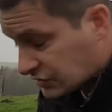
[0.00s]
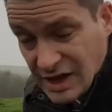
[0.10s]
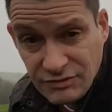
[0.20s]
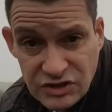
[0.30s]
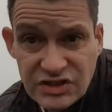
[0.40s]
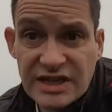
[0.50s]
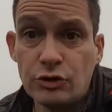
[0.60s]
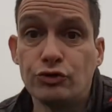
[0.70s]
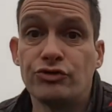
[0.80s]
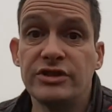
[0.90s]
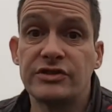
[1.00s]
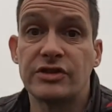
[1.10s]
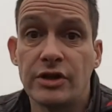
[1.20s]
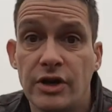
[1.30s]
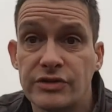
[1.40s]

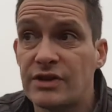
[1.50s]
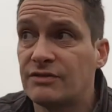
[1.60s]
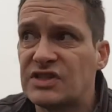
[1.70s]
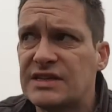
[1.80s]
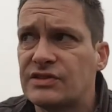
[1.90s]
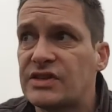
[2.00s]
1700s or 17th